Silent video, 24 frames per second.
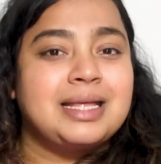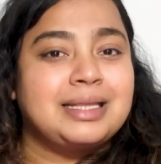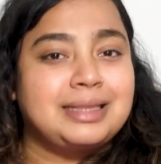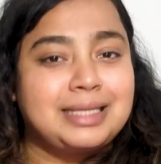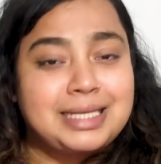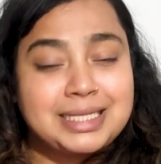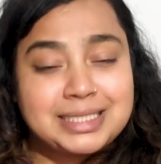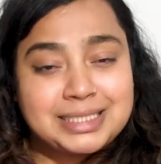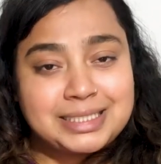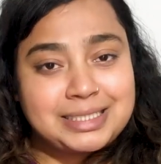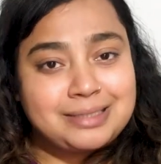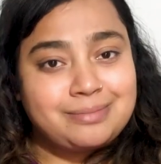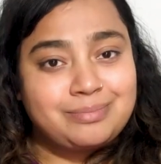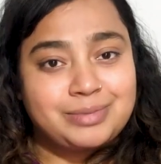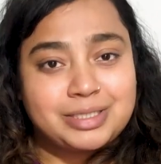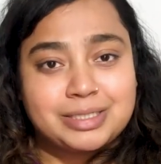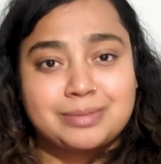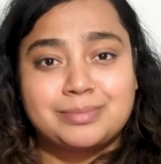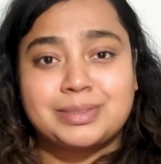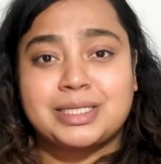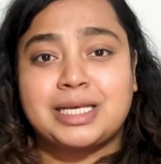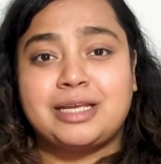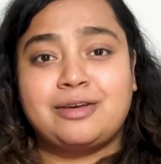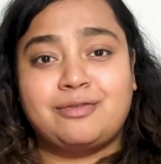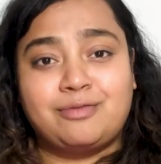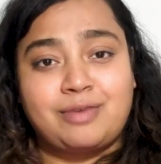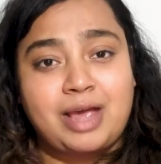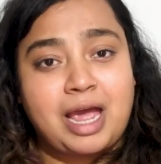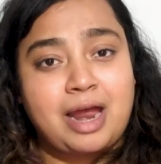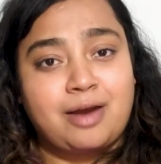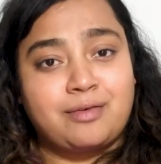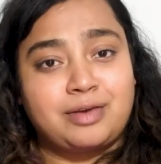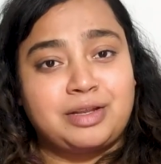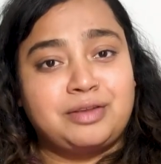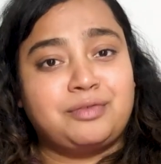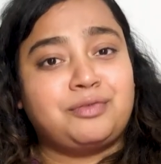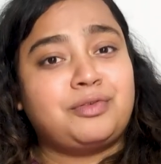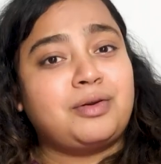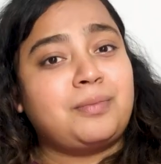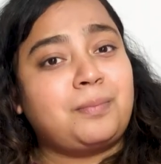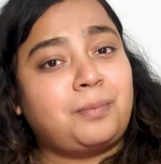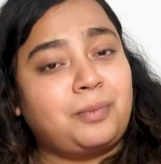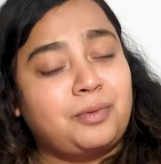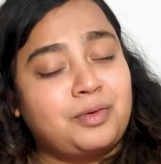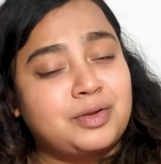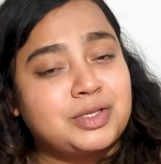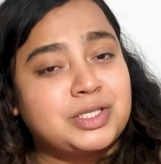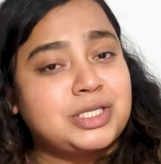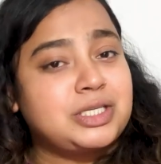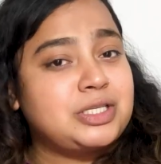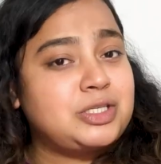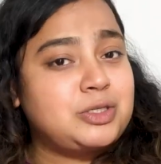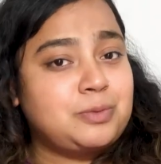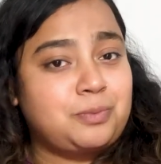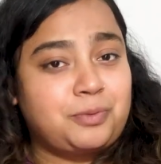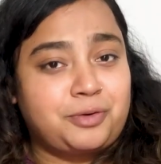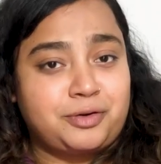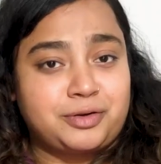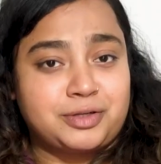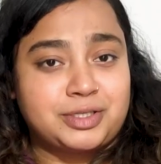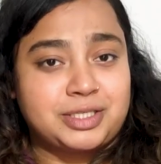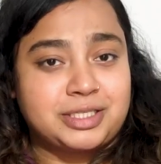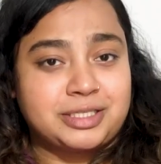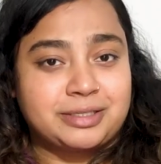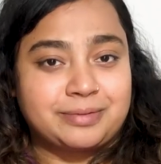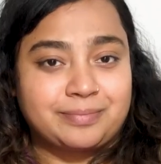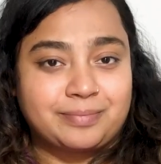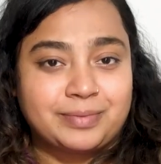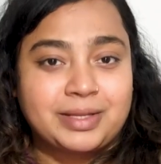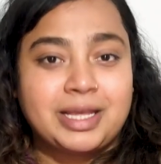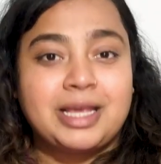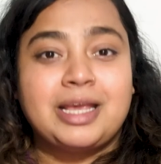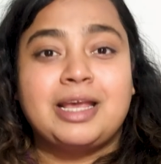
These symptoms can vary from person to person.